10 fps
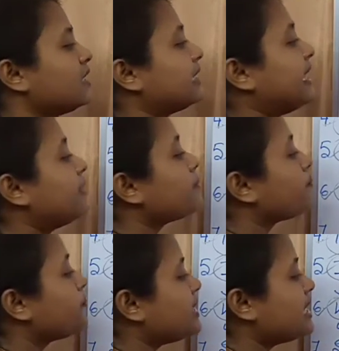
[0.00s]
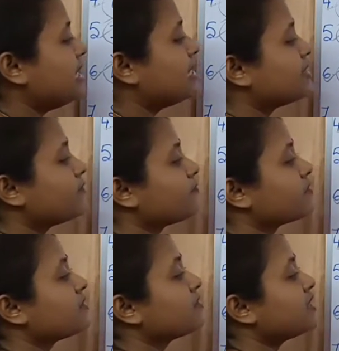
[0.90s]
Then be.
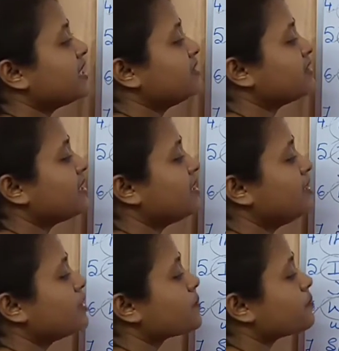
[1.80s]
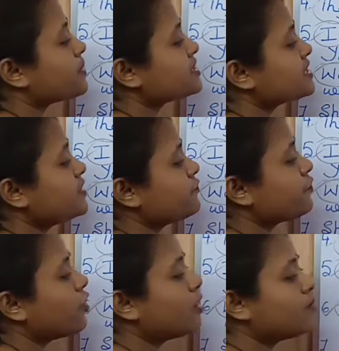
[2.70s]
Then the present
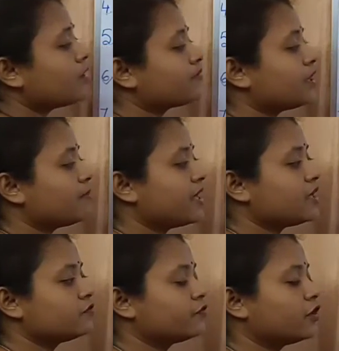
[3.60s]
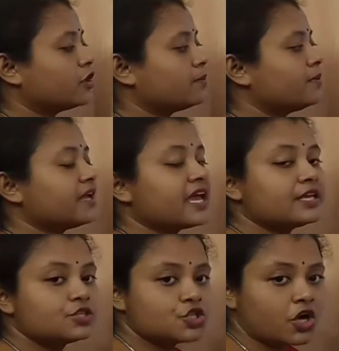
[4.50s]
form of the main verb
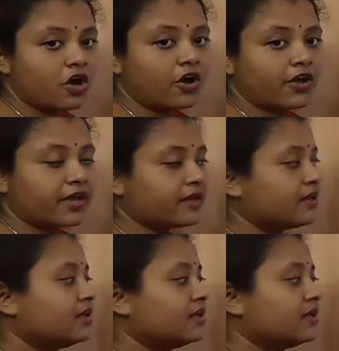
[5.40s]
enjoy.